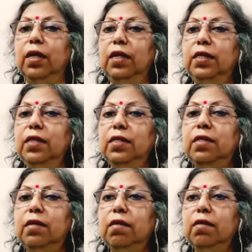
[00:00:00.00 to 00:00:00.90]
It is
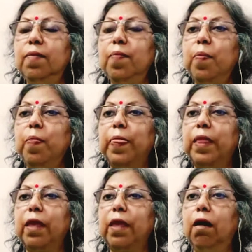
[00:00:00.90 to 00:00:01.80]
the
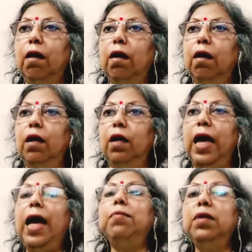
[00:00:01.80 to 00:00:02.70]

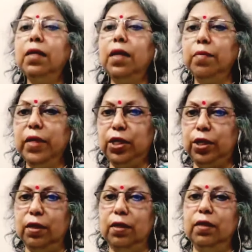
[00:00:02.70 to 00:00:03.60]

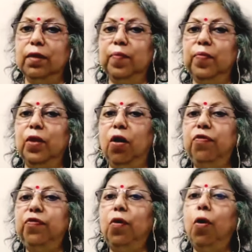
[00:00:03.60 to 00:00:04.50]
amalgamation
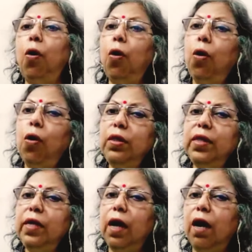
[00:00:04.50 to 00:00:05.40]
of all
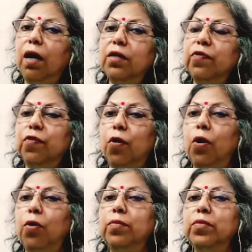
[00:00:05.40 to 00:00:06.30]
the art
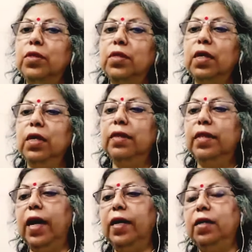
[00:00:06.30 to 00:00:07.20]
forms
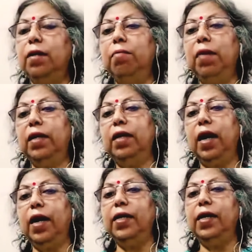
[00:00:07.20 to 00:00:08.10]
that
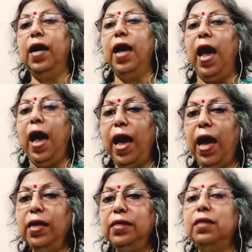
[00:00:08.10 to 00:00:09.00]
mankind
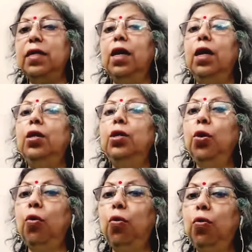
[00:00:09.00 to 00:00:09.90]
has
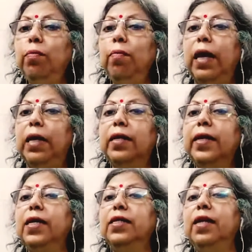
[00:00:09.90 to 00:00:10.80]
known,
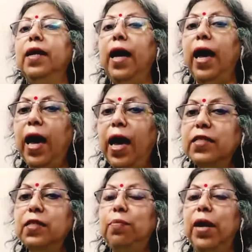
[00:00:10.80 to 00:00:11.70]
mankind
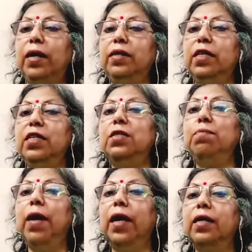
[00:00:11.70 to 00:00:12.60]
has practiced,
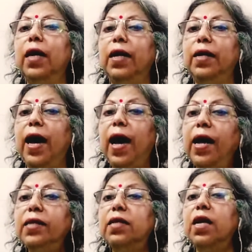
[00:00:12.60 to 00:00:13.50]
mankind
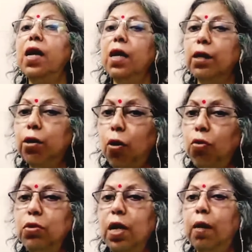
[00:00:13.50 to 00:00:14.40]
has
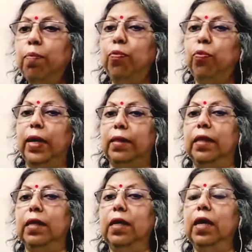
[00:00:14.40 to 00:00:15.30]
grown up with,
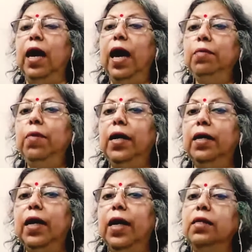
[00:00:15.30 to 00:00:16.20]
and
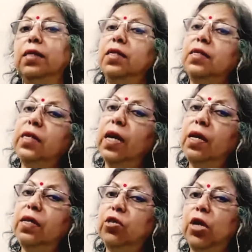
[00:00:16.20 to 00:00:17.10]
mankind
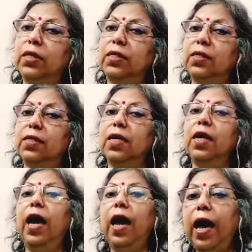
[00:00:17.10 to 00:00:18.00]
still trusts
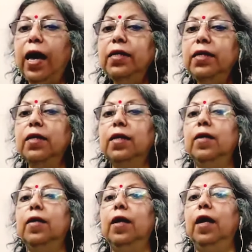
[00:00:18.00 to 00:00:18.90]
and
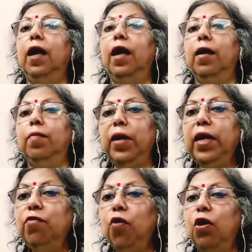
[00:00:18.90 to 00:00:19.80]

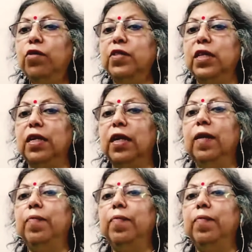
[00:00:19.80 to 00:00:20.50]
involves in.